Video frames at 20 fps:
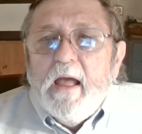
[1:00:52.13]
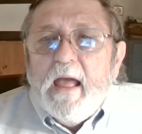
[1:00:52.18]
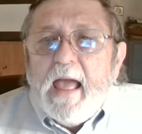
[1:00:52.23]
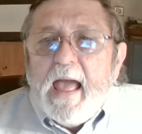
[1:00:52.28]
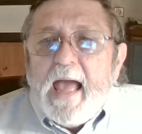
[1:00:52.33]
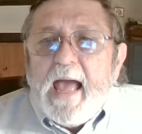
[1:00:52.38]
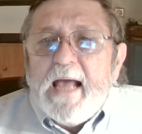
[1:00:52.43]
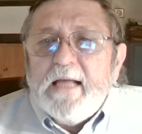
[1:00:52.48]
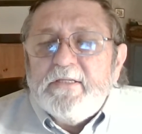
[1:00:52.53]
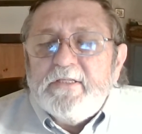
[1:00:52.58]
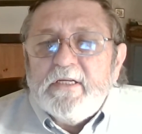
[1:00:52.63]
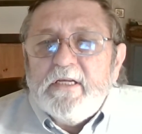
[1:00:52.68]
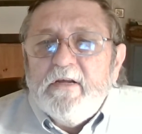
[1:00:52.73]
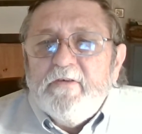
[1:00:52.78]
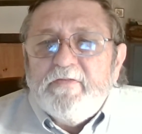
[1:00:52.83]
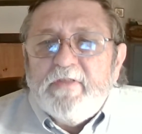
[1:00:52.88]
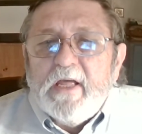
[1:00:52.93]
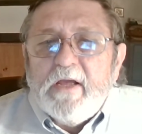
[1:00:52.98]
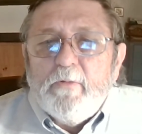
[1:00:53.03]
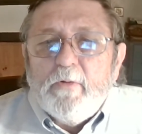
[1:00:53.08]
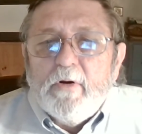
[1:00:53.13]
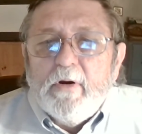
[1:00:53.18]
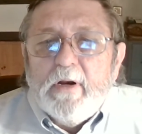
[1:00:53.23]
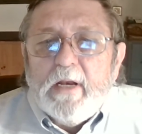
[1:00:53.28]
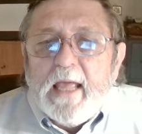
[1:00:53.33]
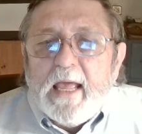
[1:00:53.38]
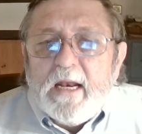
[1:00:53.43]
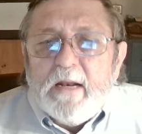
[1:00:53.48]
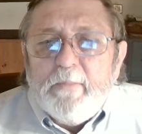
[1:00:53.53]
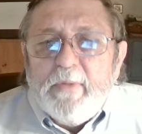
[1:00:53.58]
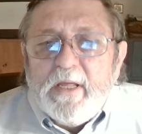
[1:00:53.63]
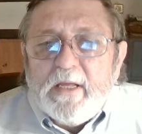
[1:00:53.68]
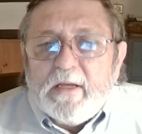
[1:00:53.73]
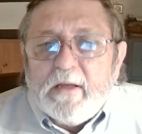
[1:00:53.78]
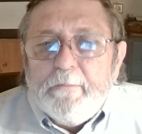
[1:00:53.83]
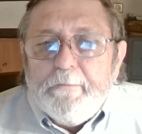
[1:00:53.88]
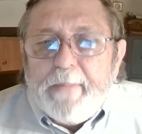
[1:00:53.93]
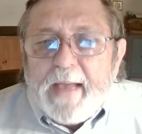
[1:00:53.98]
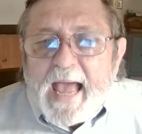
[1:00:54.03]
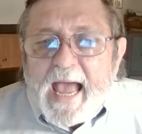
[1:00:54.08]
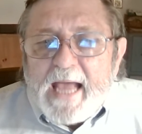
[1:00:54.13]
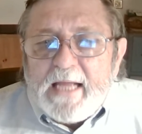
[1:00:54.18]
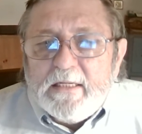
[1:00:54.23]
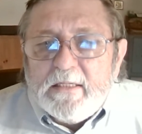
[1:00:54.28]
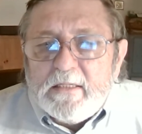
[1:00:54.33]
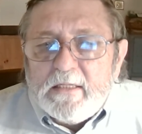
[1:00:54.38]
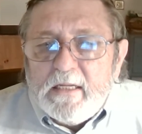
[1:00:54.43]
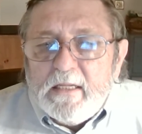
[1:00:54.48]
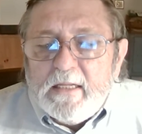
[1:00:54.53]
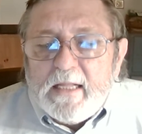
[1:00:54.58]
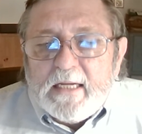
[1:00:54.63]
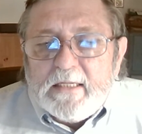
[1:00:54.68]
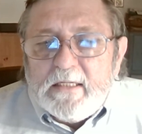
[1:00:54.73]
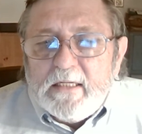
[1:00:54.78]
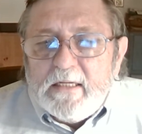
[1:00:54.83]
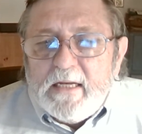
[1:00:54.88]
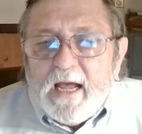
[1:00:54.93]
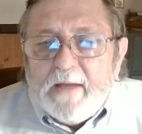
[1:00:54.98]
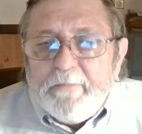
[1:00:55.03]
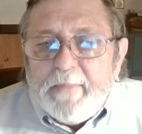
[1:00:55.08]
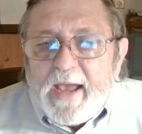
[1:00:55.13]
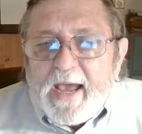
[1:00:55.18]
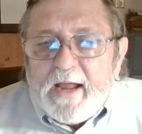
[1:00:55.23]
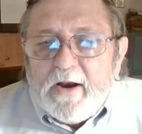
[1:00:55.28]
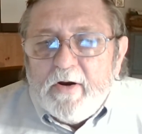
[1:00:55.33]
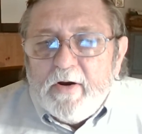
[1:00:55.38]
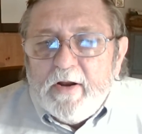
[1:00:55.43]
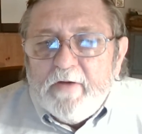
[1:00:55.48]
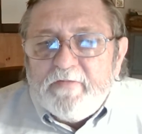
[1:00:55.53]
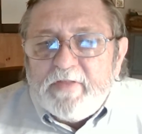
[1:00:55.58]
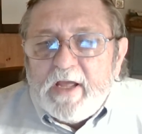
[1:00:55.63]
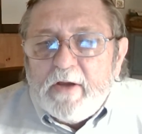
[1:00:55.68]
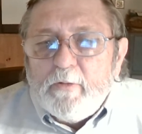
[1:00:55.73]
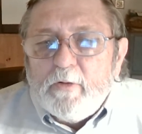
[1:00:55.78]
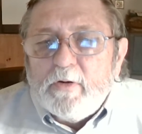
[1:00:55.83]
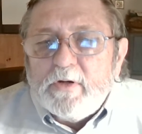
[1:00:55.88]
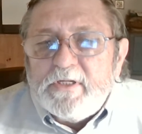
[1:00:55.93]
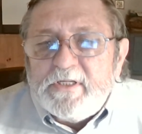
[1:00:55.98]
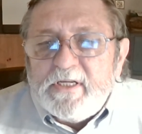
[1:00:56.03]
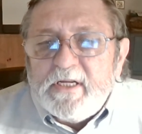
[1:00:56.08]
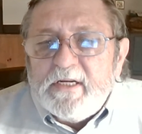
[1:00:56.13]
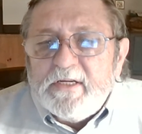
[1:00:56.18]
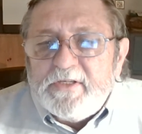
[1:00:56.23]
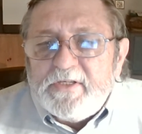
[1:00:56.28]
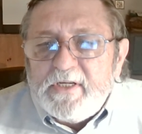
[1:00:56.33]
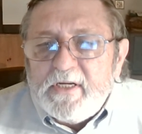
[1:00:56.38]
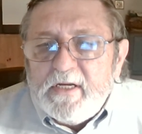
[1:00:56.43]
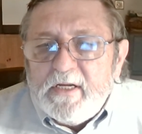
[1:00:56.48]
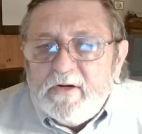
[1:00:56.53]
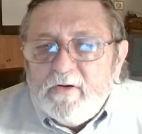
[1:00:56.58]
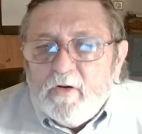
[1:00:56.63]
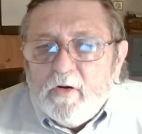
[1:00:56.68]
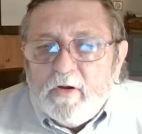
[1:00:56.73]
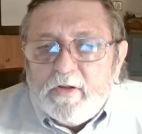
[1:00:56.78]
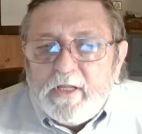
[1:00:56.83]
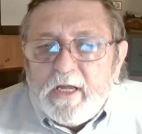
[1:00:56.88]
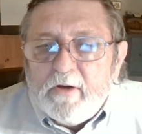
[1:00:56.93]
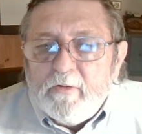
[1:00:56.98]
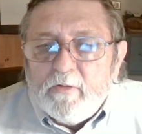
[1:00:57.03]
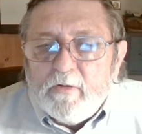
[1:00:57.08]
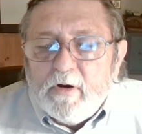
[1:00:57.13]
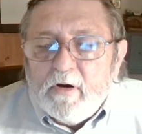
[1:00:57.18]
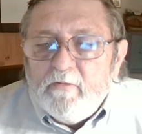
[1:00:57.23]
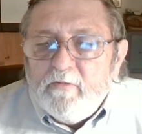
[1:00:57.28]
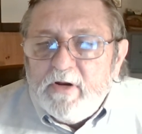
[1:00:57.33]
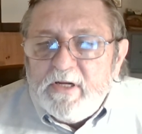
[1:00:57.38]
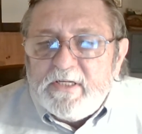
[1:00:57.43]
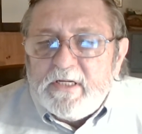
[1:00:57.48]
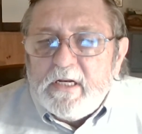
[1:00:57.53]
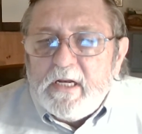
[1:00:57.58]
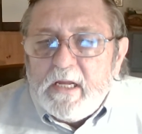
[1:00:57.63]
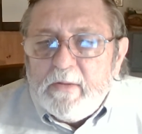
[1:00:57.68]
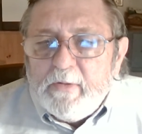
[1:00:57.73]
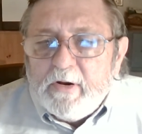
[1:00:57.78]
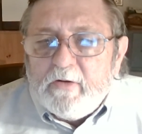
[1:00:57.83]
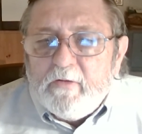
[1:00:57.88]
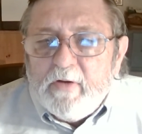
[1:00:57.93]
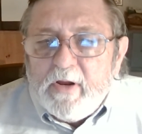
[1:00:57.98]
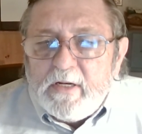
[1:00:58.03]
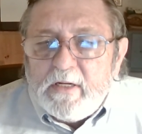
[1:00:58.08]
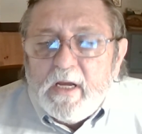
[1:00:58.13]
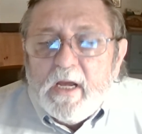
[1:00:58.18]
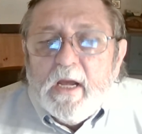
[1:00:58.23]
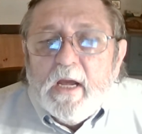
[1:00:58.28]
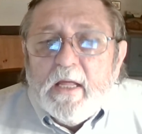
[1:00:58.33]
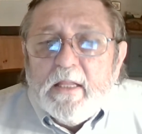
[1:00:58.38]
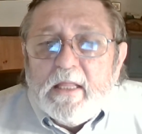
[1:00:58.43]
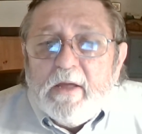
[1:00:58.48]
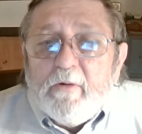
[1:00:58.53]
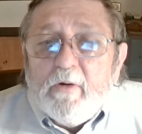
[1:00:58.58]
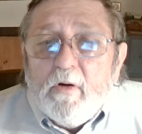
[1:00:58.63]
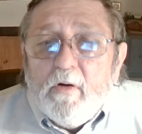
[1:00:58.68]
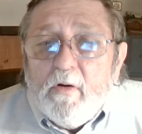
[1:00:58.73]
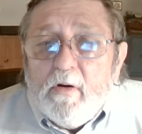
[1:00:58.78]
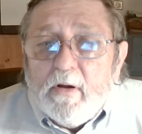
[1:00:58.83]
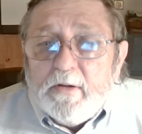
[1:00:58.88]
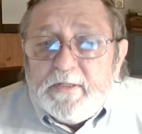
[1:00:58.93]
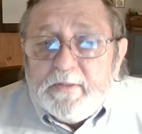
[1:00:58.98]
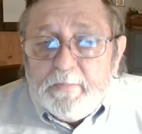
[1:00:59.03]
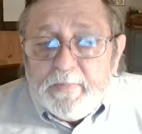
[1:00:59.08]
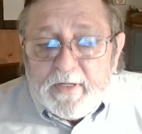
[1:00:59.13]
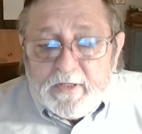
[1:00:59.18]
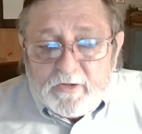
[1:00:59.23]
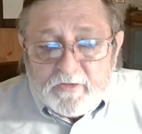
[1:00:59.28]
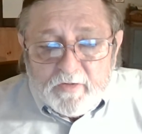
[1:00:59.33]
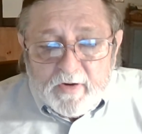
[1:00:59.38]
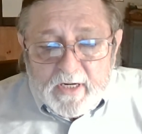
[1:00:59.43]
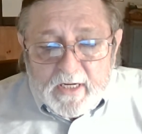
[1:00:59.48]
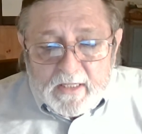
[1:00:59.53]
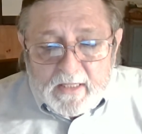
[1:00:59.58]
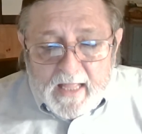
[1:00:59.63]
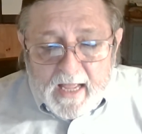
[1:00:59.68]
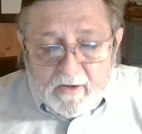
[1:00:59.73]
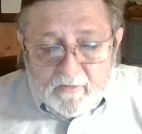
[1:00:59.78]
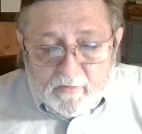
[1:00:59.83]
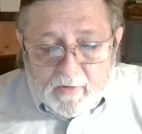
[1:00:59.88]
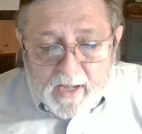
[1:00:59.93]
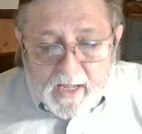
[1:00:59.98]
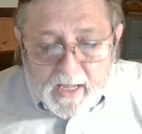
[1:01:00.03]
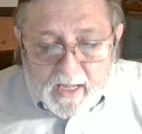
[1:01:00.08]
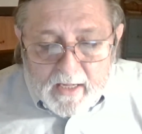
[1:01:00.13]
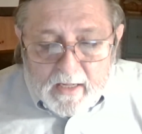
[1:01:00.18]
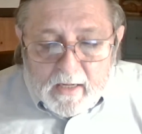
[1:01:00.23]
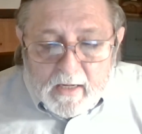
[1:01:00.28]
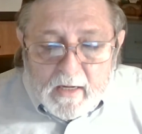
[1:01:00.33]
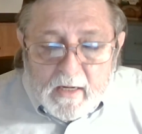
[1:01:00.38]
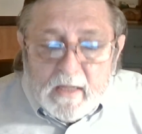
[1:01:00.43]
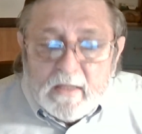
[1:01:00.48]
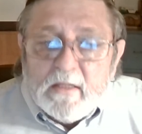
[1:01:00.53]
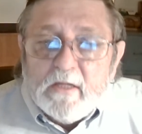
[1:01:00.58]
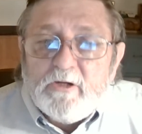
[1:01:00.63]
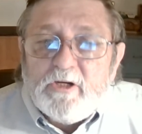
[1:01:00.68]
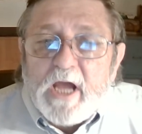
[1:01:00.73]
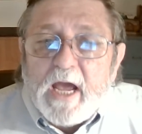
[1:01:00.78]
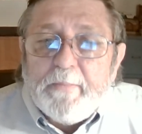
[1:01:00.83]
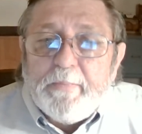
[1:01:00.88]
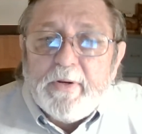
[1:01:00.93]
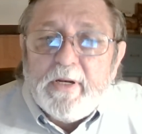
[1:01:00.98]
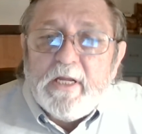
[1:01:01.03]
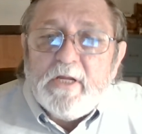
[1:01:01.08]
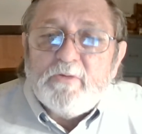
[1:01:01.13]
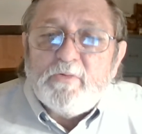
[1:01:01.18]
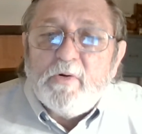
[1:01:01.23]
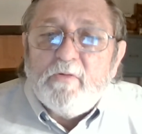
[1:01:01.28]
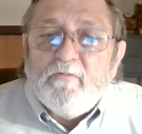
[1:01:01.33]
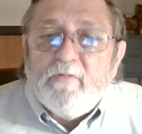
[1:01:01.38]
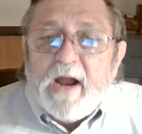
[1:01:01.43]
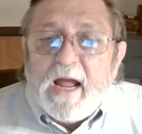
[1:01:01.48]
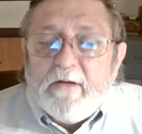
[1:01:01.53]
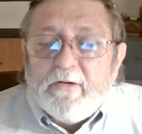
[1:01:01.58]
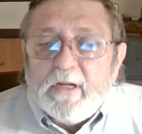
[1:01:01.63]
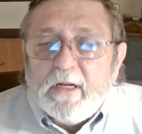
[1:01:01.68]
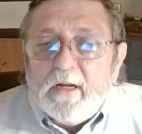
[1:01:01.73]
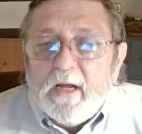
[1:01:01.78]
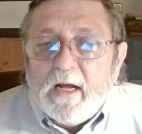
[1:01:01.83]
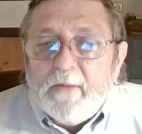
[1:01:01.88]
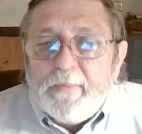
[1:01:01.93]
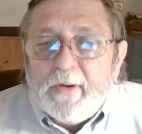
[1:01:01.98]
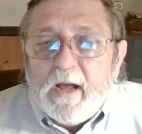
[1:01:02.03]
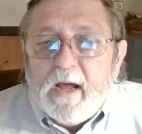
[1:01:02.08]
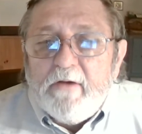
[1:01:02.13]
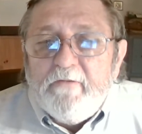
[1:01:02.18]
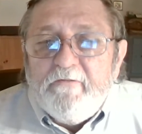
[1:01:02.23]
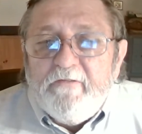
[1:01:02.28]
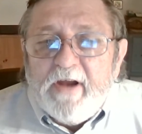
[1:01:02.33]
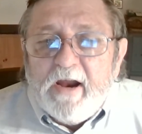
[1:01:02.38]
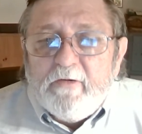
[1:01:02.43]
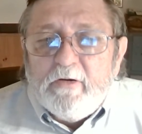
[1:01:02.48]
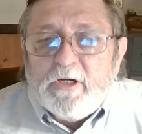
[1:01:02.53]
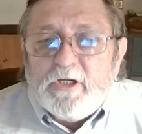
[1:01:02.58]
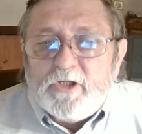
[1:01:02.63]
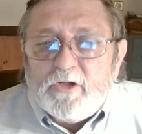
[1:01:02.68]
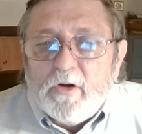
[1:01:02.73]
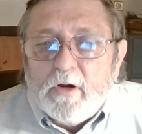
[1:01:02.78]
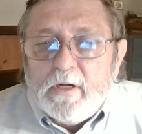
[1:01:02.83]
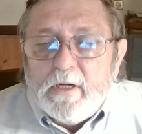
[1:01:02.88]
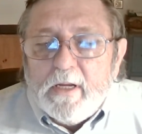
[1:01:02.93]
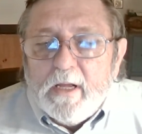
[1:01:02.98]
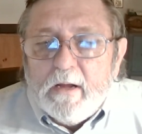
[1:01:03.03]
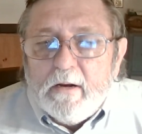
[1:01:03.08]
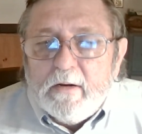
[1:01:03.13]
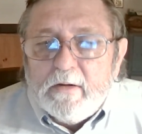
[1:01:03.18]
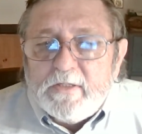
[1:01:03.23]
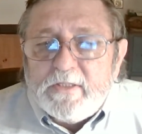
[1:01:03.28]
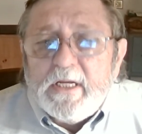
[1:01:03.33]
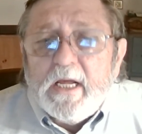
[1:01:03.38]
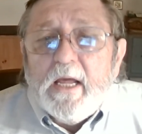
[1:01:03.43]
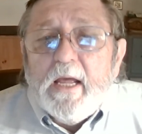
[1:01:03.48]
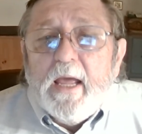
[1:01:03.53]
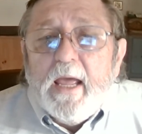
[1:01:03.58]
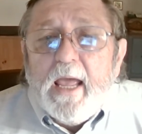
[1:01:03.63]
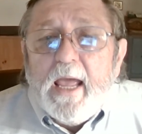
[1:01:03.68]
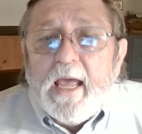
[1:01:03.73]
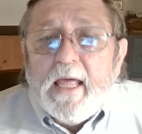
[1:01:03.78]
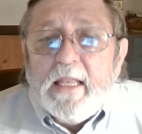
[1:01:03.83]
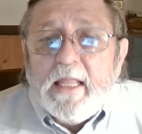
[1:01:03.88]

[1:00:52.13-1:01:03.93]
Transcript: as if they were an enemy combatant, and that did not matter if they were a citizen or they were a recent immigrant. They were all to be treated that way. The Japanese were rounded up on very short notice, and